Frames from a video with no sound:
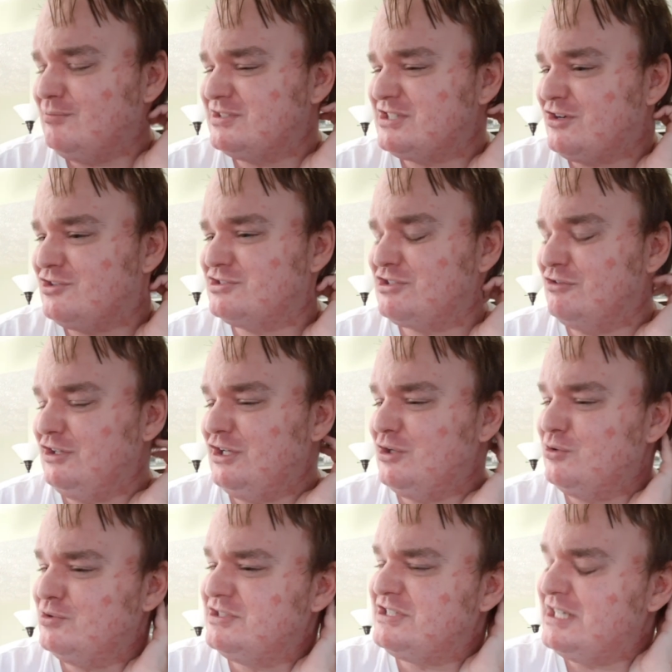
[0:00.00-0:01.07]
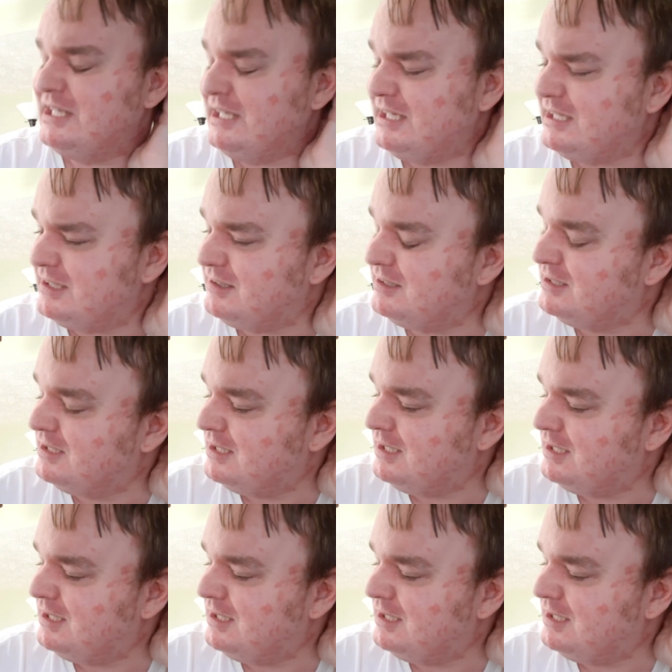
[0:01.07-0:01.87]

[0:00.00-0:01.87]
was also used in